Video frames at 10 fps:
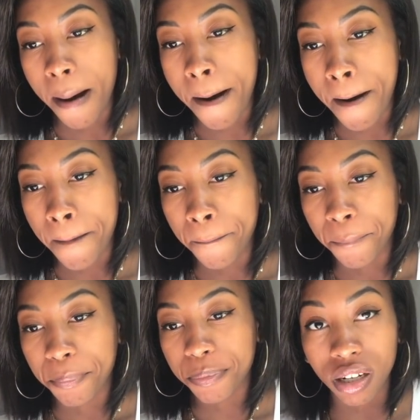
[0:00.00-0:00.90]

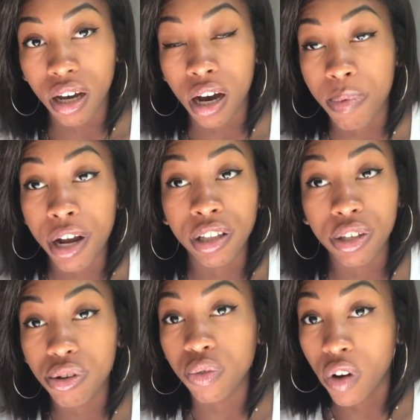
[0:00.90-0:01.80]
Um, apparently
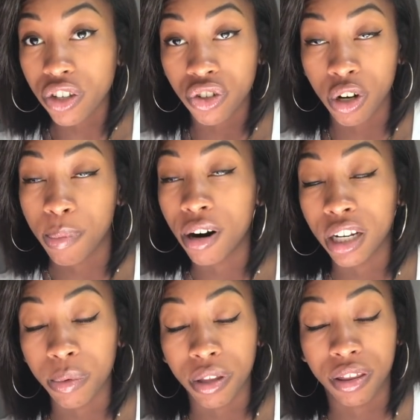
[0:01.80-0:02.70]
you can register a
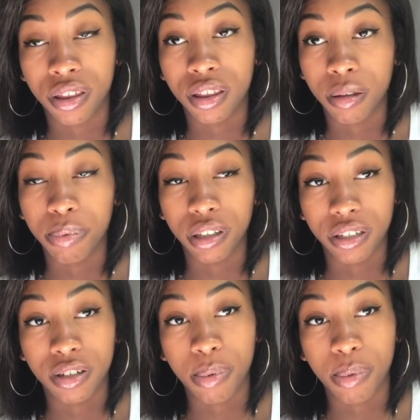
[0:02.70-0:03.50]
party with the police